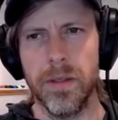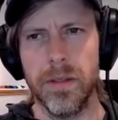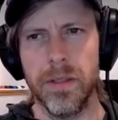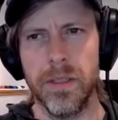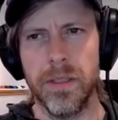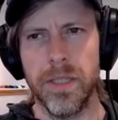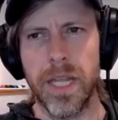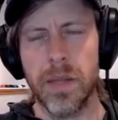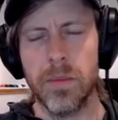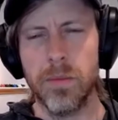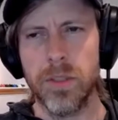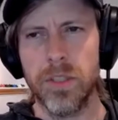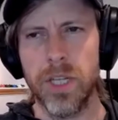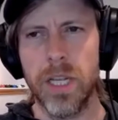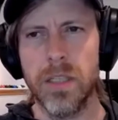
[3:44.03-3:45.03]
name
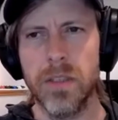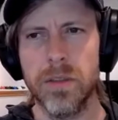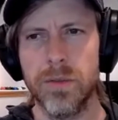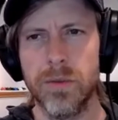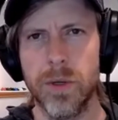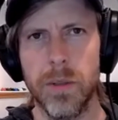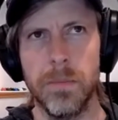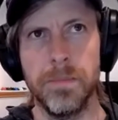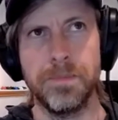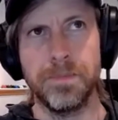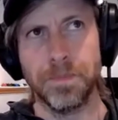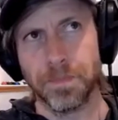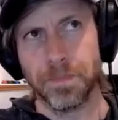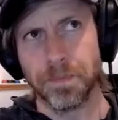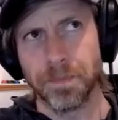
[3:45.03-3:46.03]
was changed from
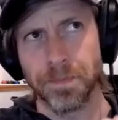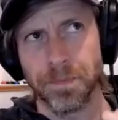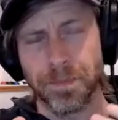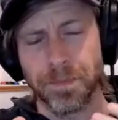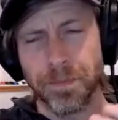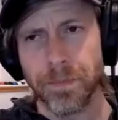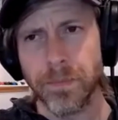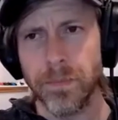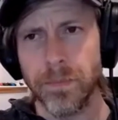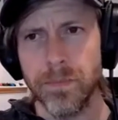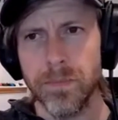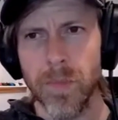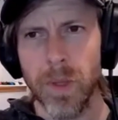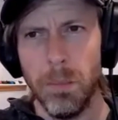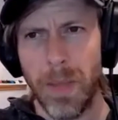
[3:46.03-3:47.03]

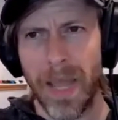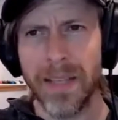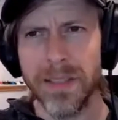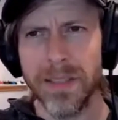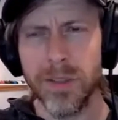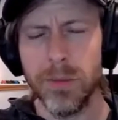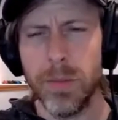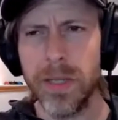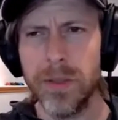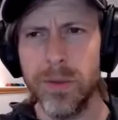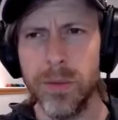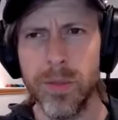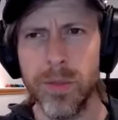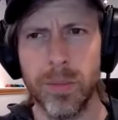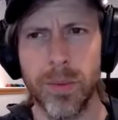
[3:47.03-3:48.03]
master
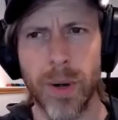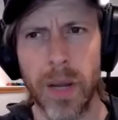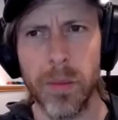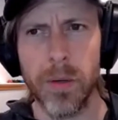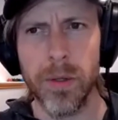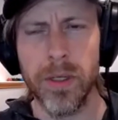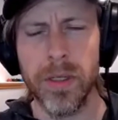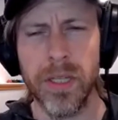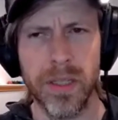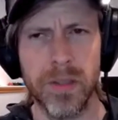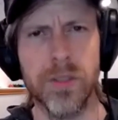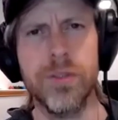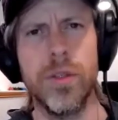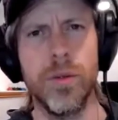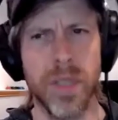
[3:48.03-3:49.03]
bedroom to primary. The
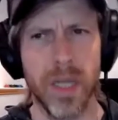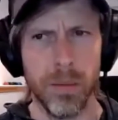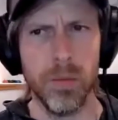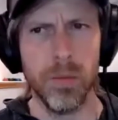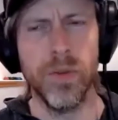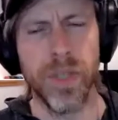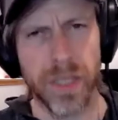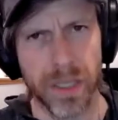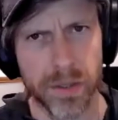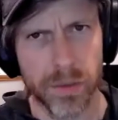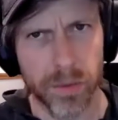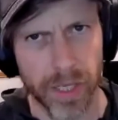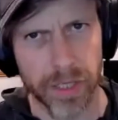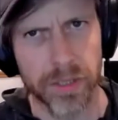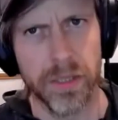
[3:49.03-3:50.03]
industry was kind of moving in that
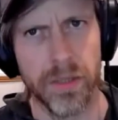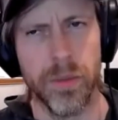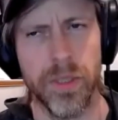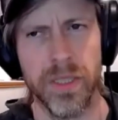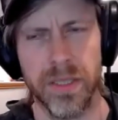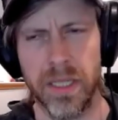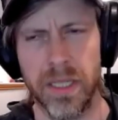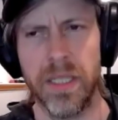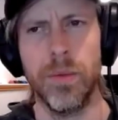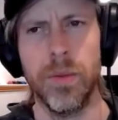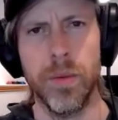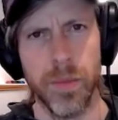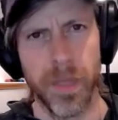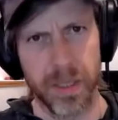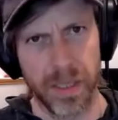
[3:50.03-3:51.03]
direction, and we decided that we
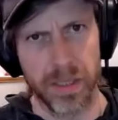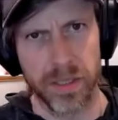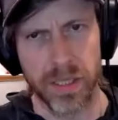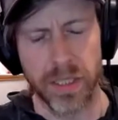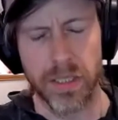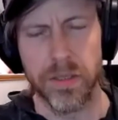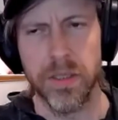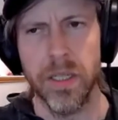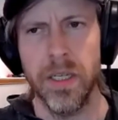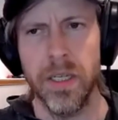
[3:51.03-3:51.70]
would make that change.